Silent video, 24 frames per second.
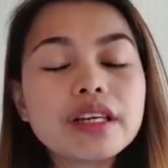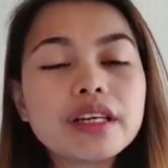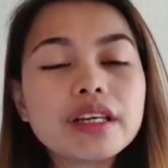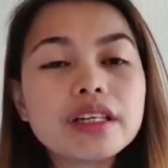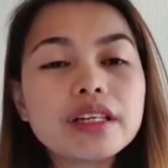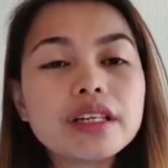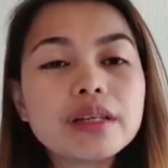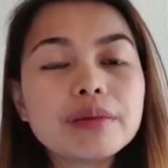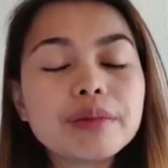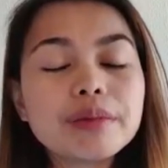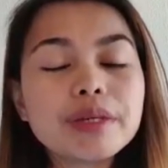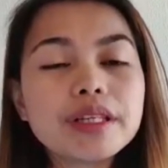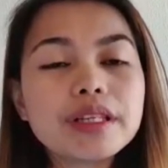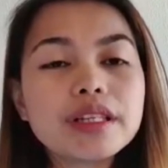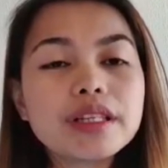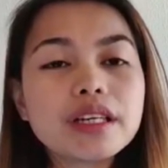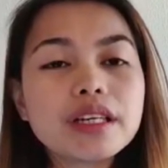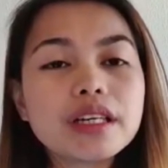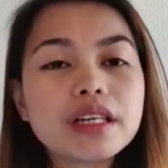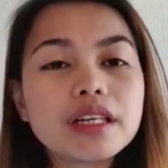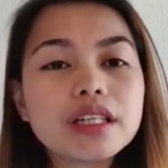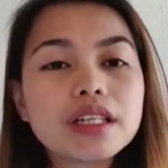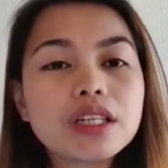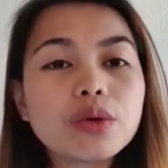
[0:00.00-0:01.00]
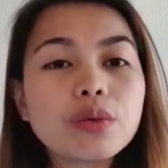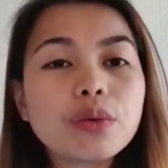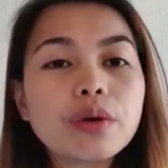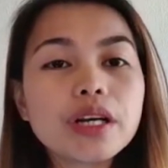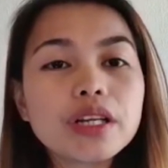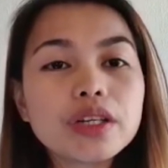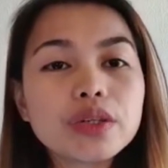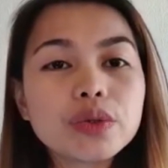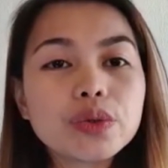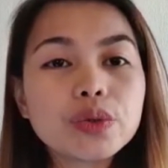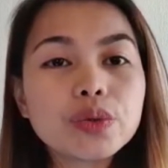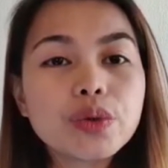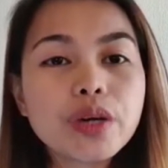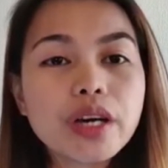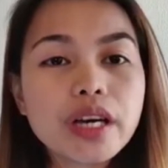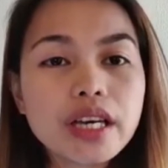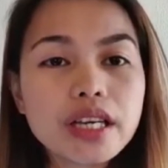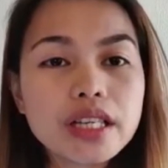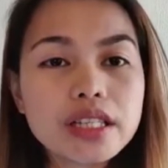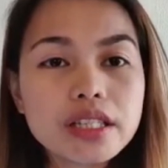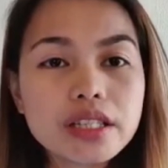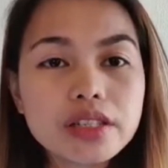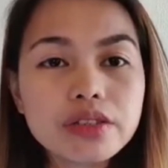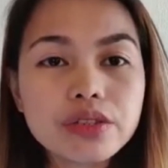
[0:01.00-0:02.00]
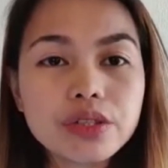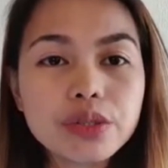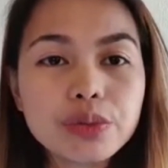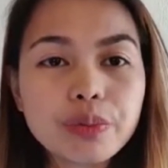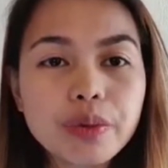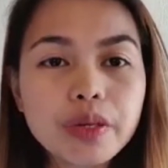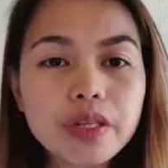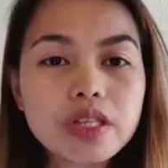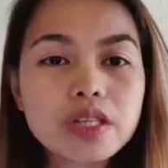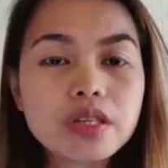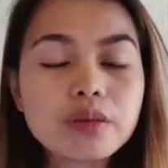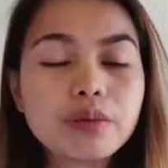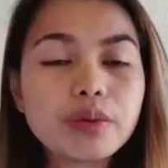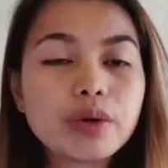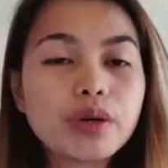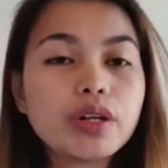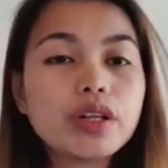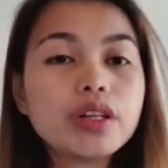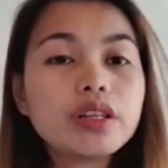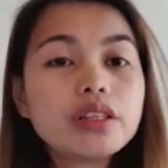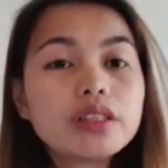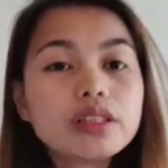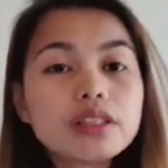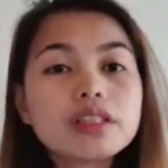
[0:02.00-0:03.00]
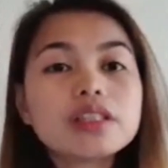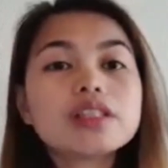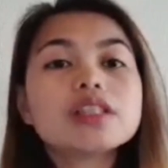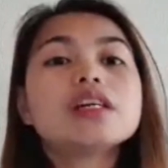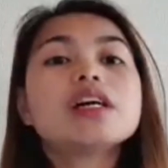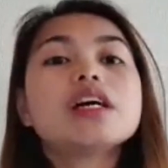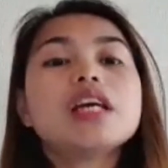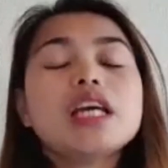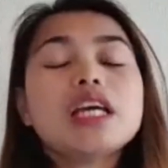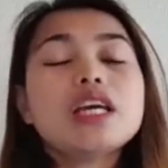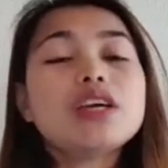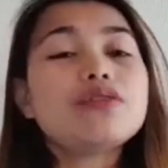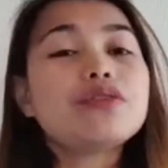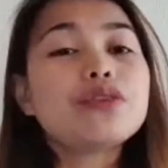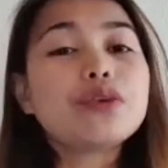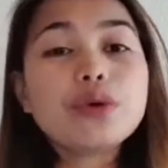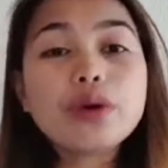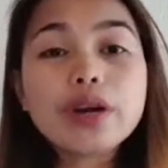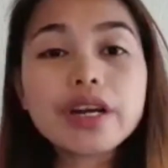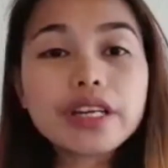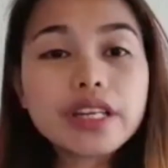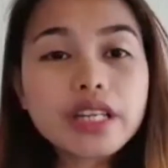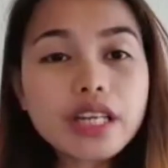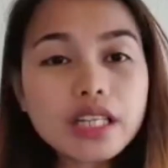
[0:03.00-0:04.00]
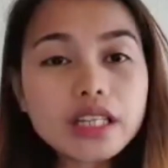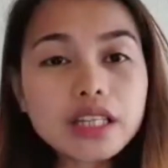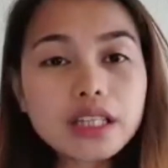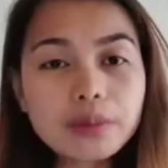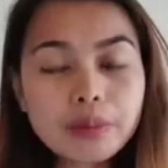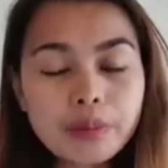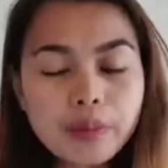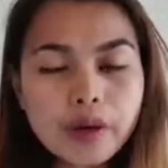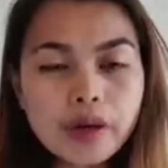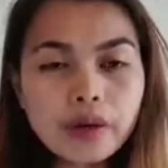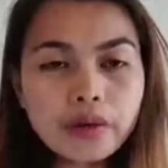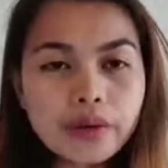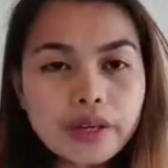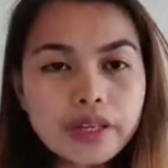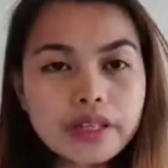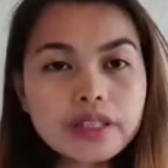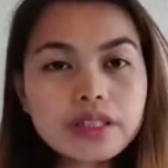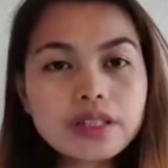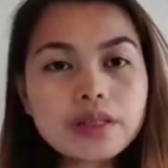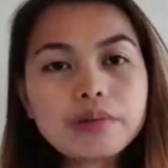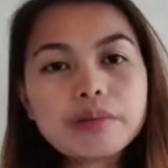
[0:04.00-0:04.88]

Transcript: the one who has a responsible, if you are not a parent.